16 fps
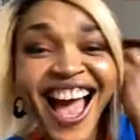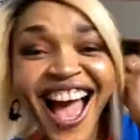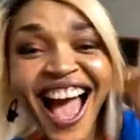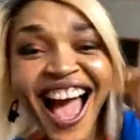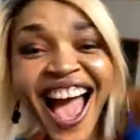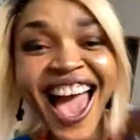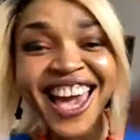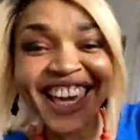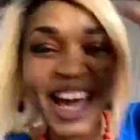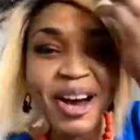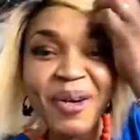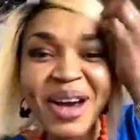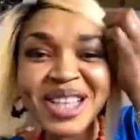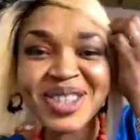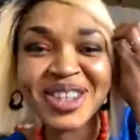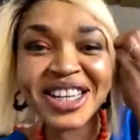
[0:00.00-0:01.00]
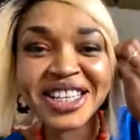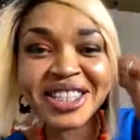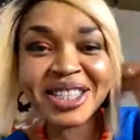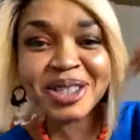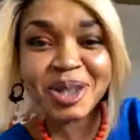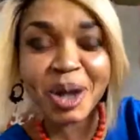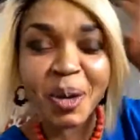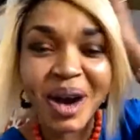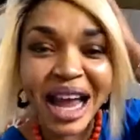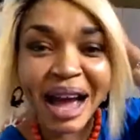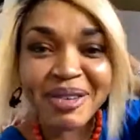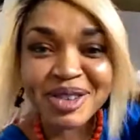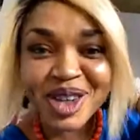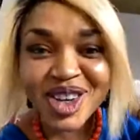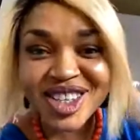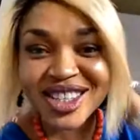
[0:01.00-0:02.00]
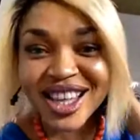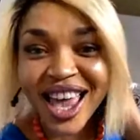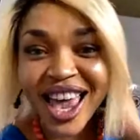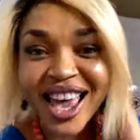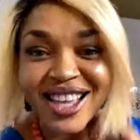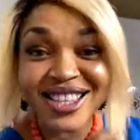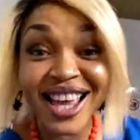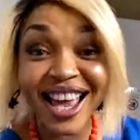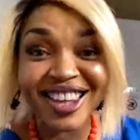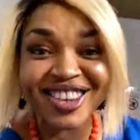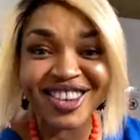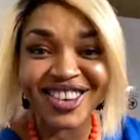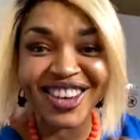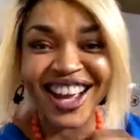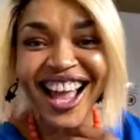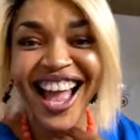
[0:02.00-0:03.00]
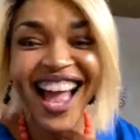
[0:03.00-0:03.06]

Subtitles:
I can't wait to listen to what I've just said, though.